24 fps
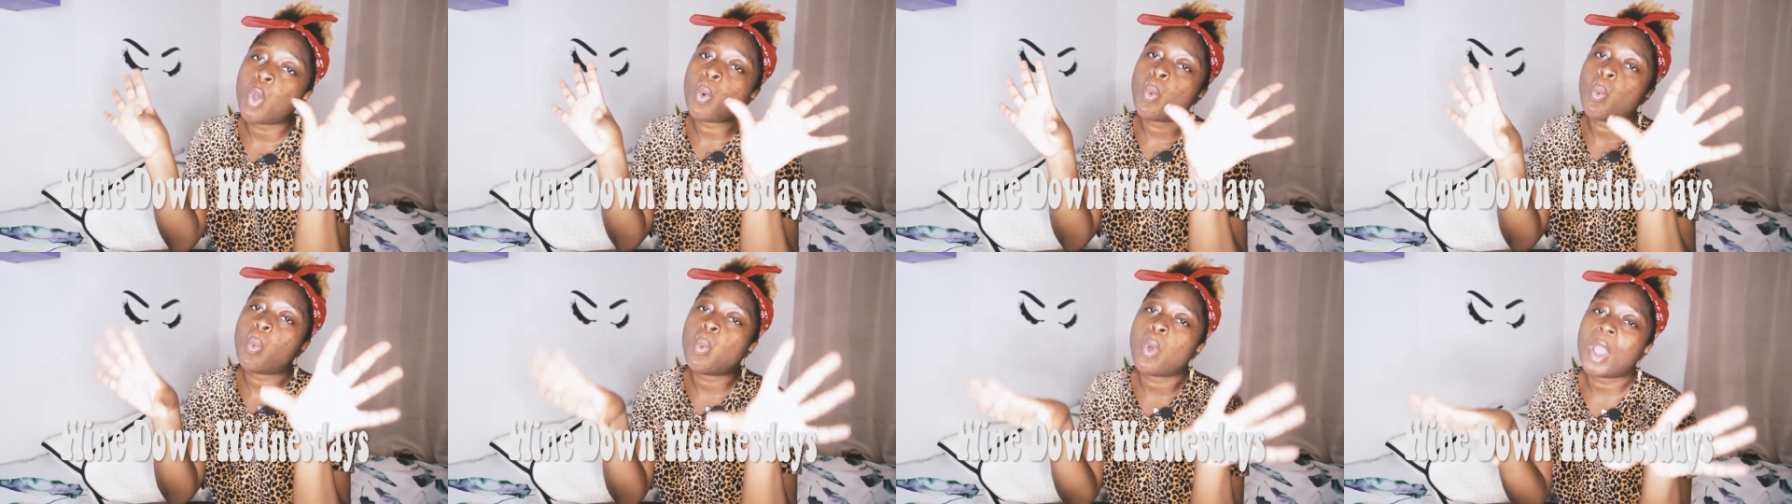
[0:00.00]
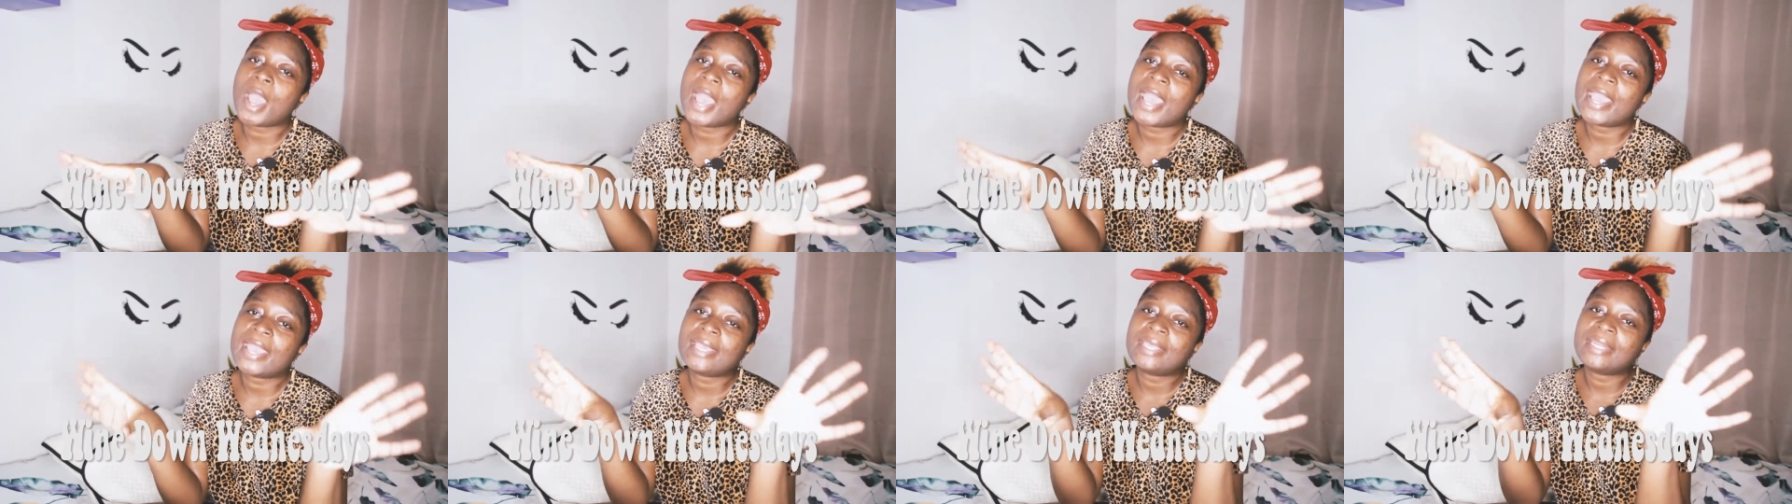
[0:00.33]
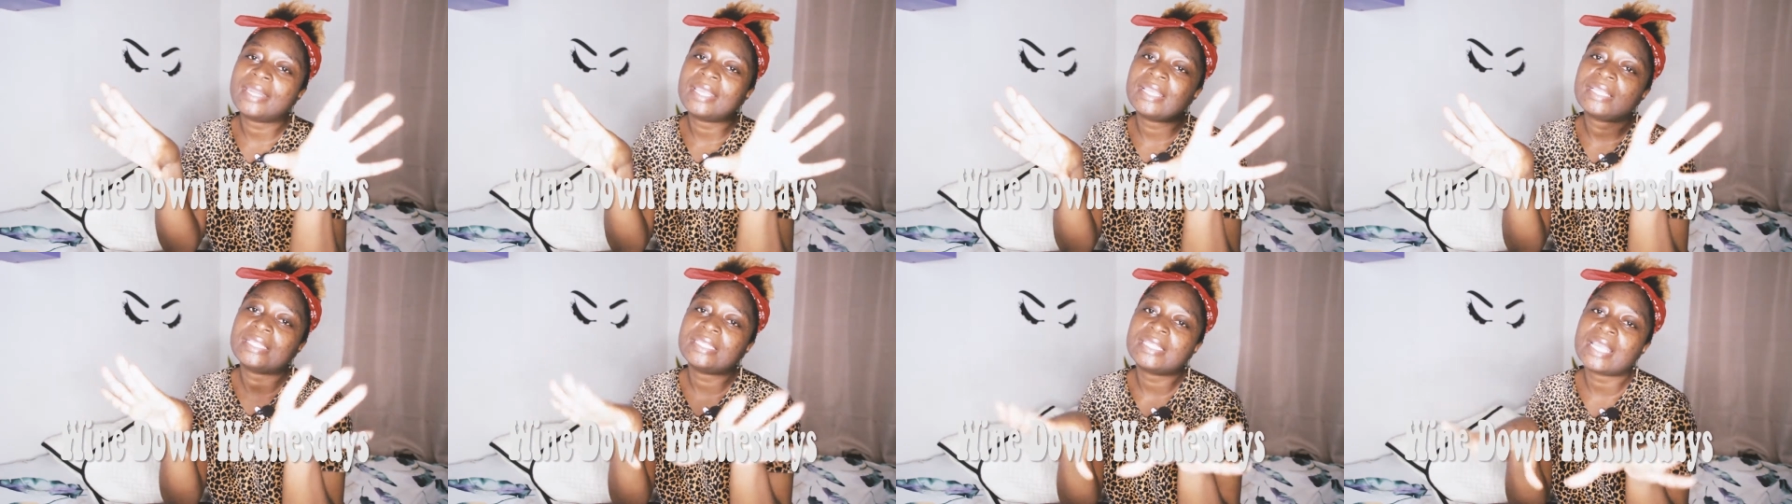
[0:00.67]
Wine
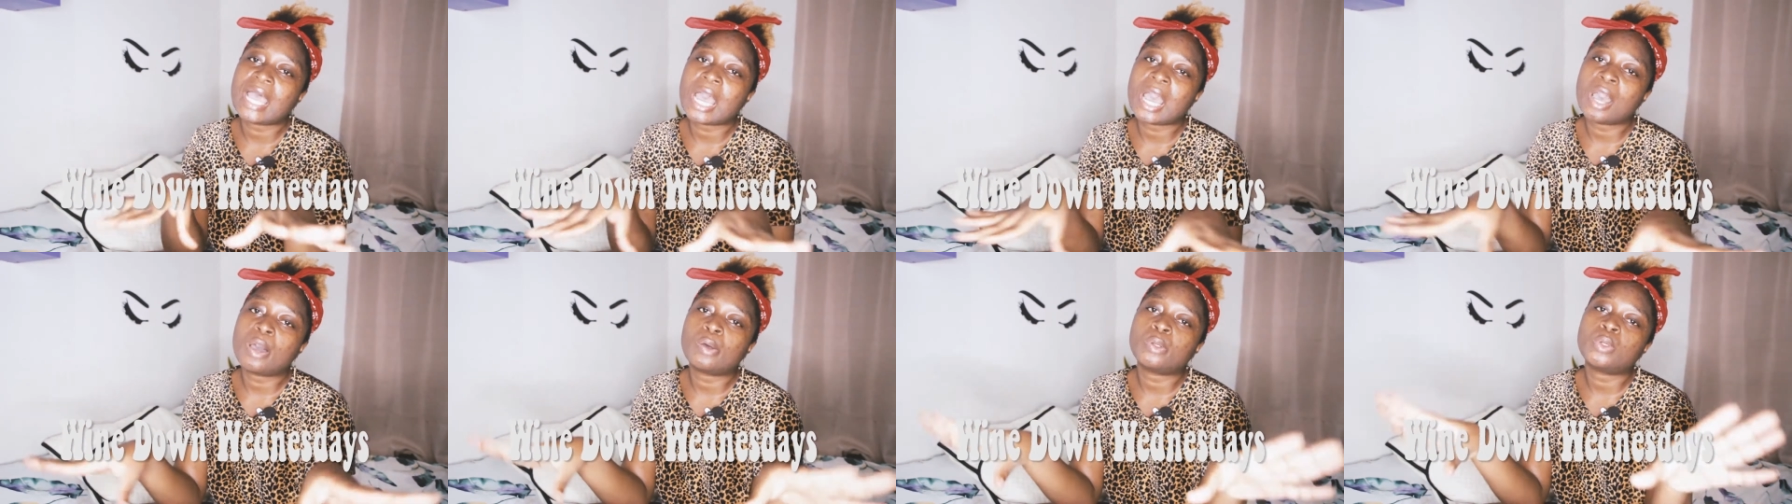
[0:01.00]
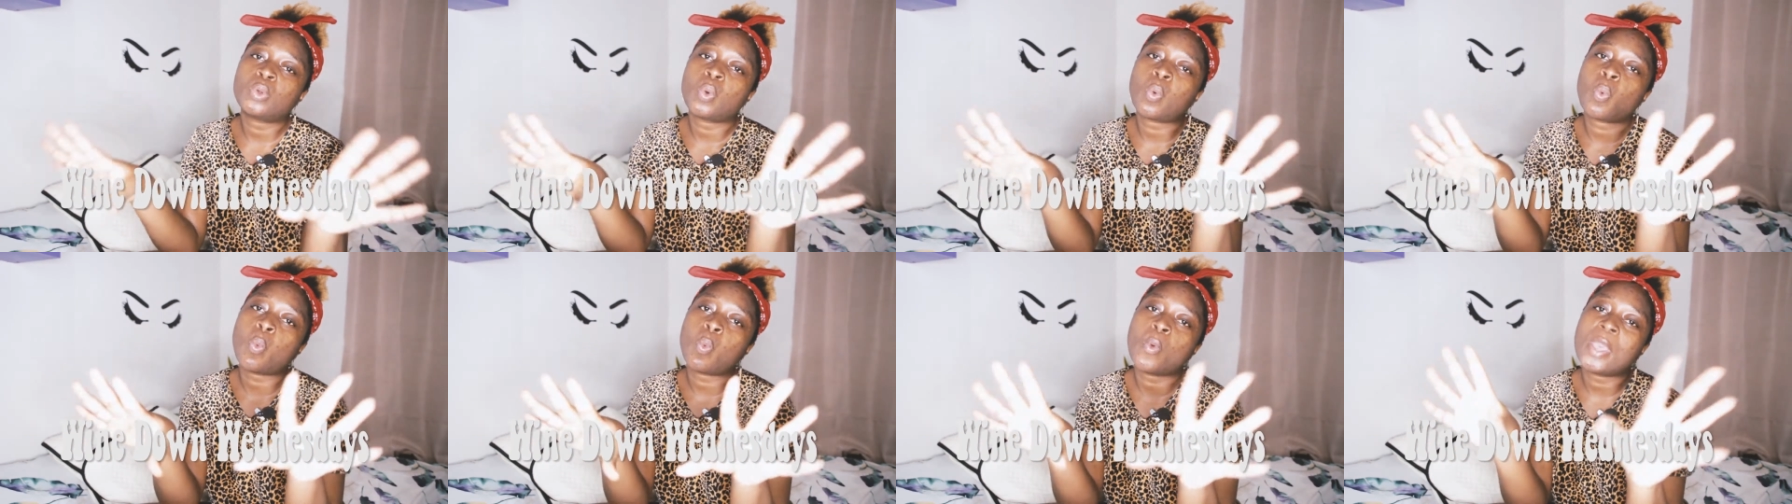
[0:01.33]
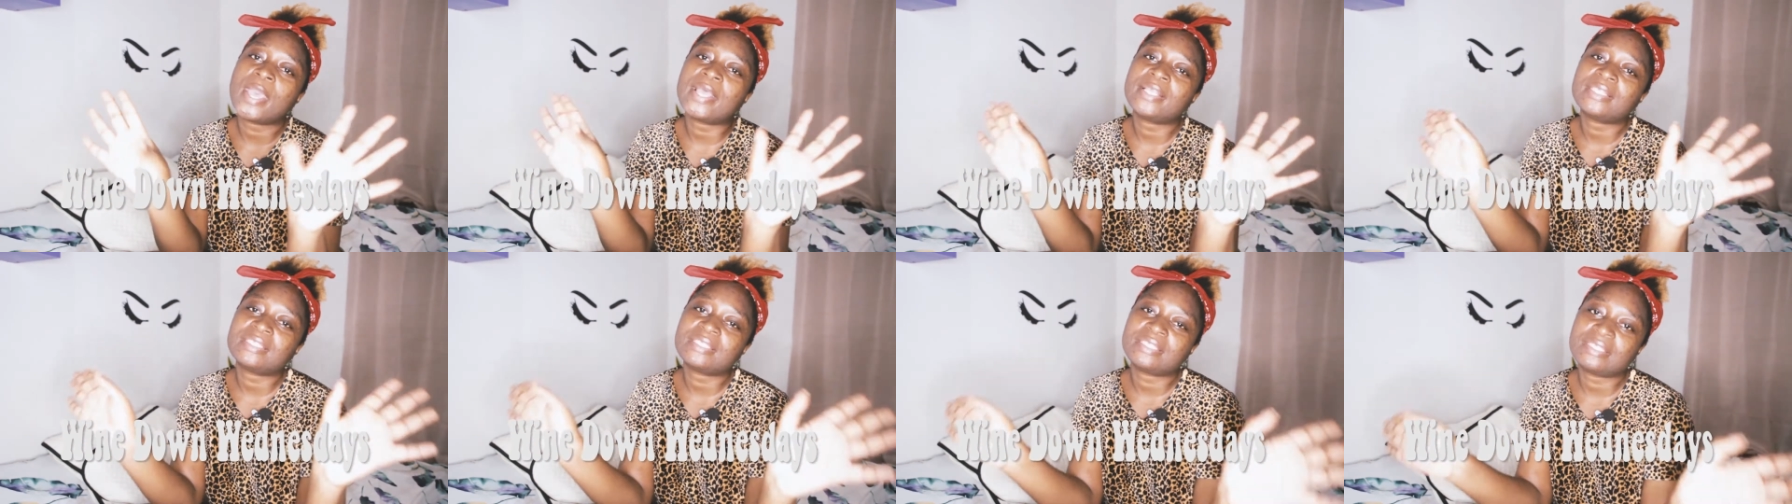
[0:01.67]
Down
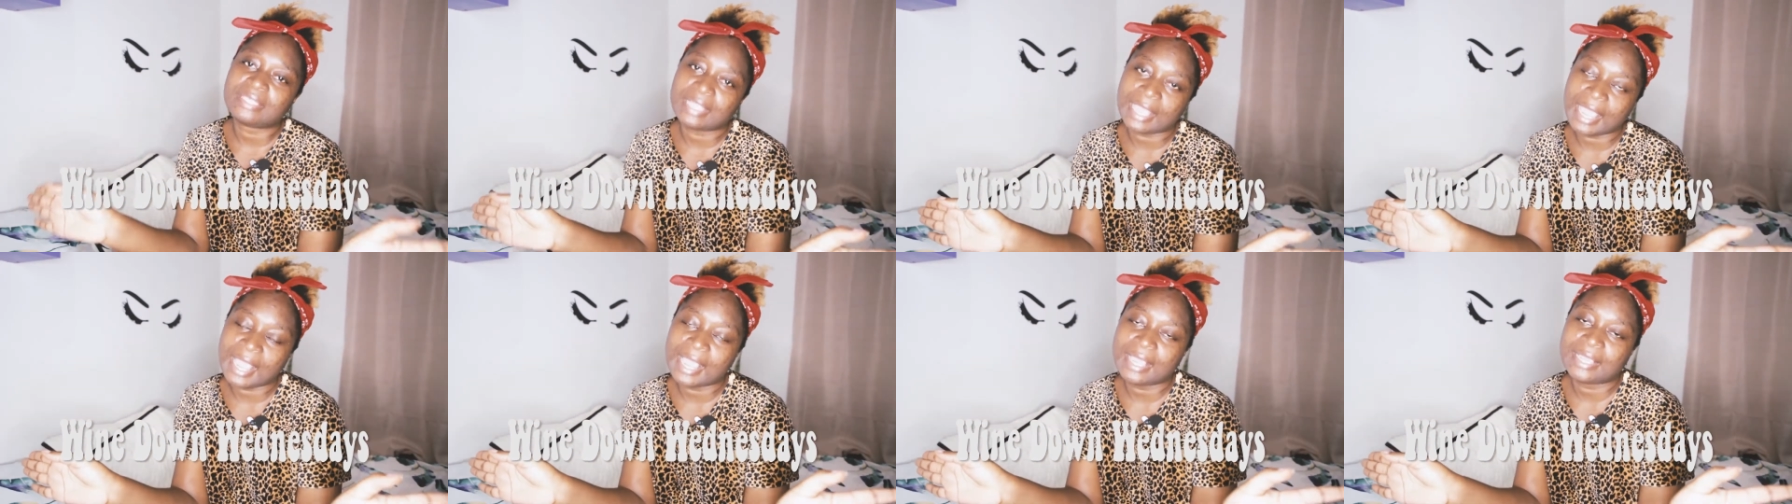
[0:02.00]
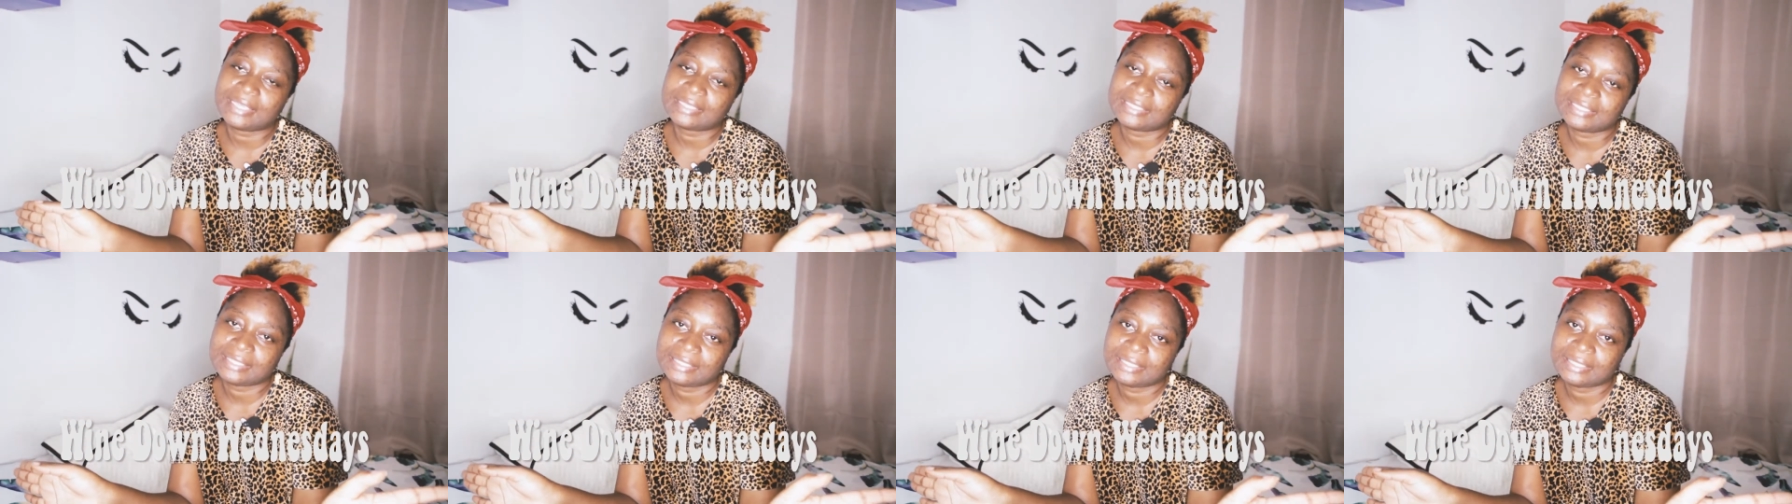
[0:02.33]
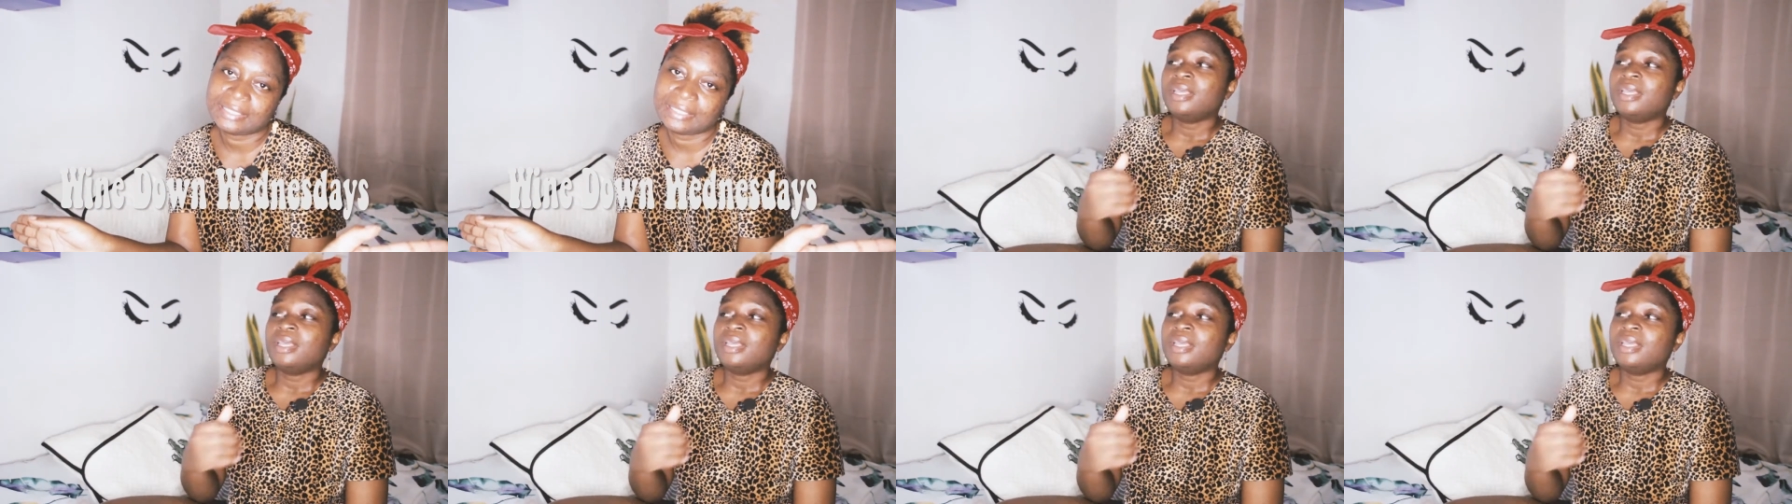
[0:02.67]
Wednesdays.